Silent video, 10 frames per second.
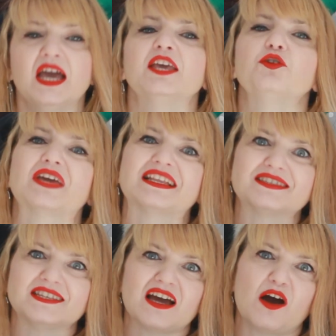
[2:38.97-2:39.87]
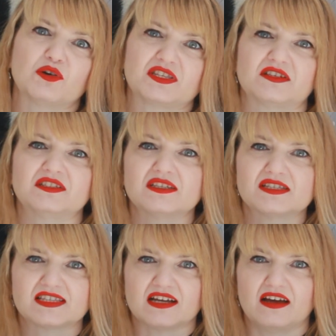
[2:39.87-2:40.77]
You can see how a certain
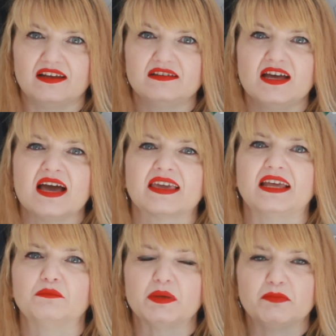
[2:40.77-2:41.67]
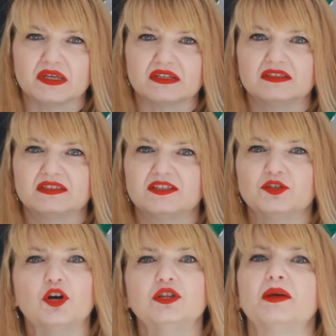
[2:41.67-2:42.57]
style can be built
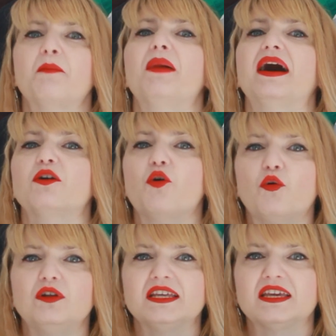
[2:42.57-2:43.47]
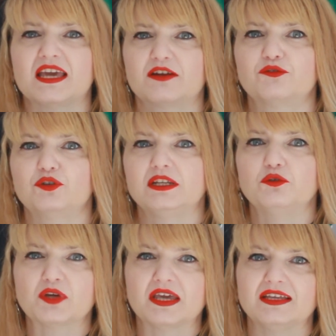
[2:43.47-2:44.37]
not by only carefully
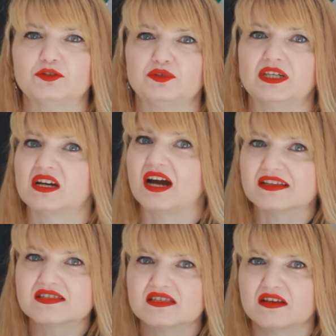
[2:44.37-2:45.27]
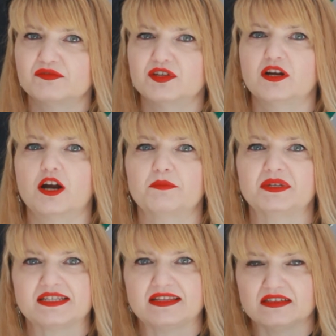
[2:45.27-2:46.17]
looking into the cuts of the
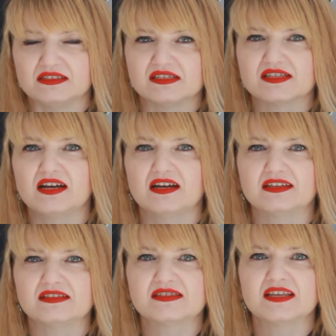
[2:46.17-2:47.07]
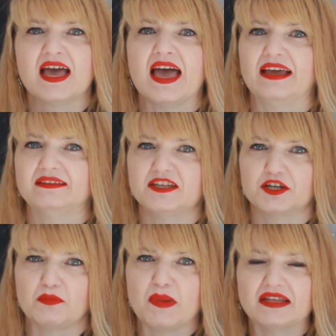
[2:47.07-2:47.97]
garments and the designs and
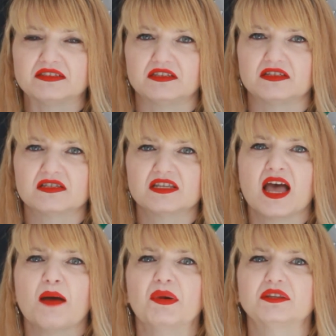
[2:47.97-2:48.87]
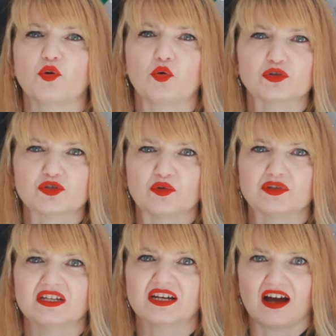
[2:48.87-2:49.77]
their patterns, but also
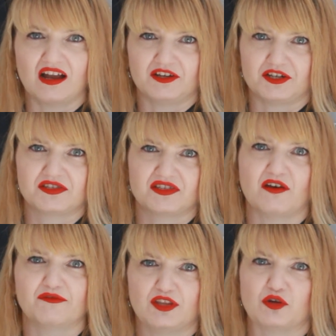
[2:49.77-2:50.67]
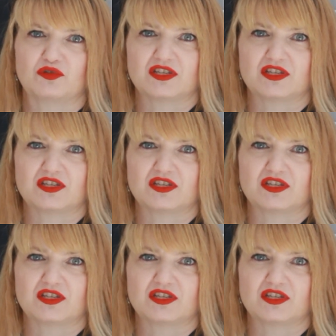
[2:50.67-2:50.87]
the colors of those